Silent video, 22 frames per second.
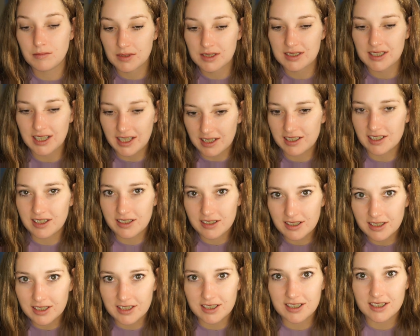
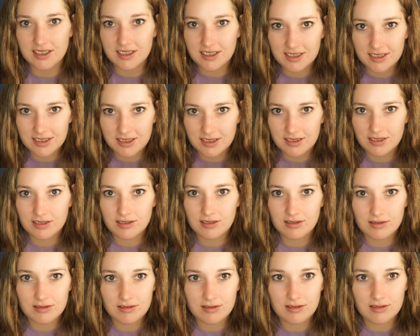technically it's
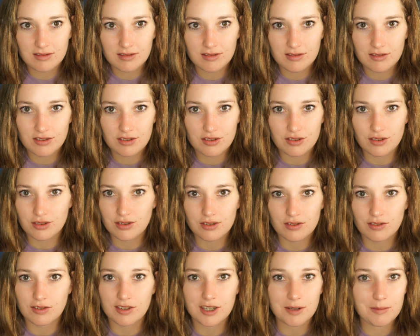just
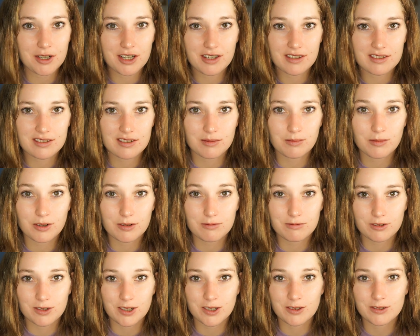screaming at someone
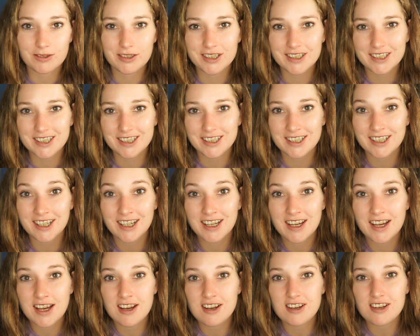for no reason.
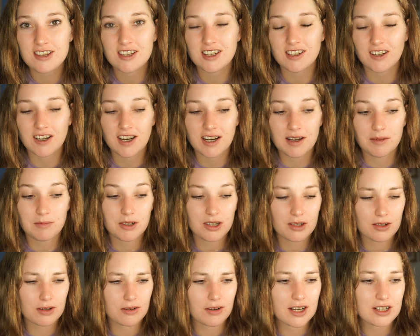So I'm
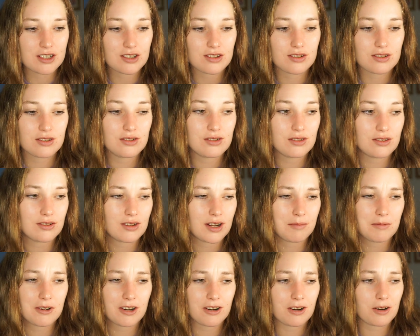not quite
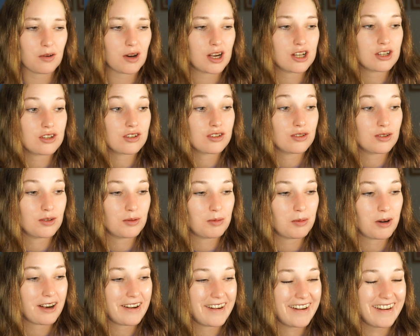sure
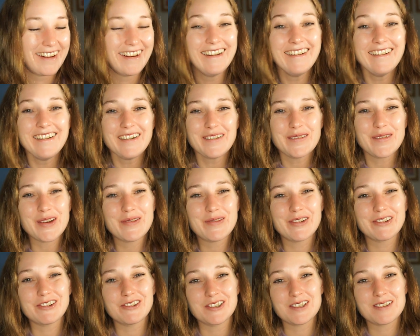why
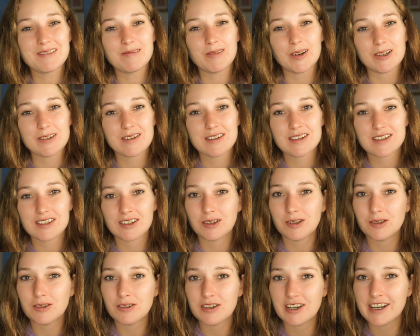people respond
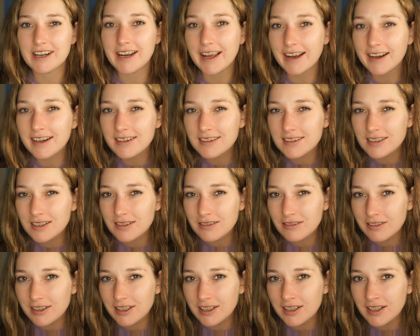so
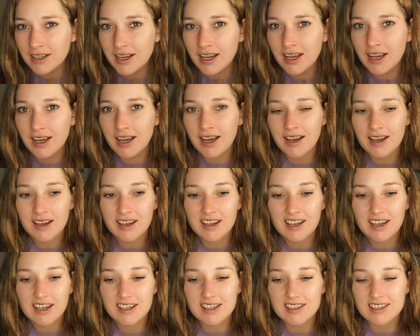negatively,
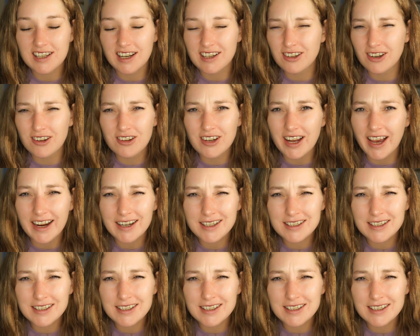because I don't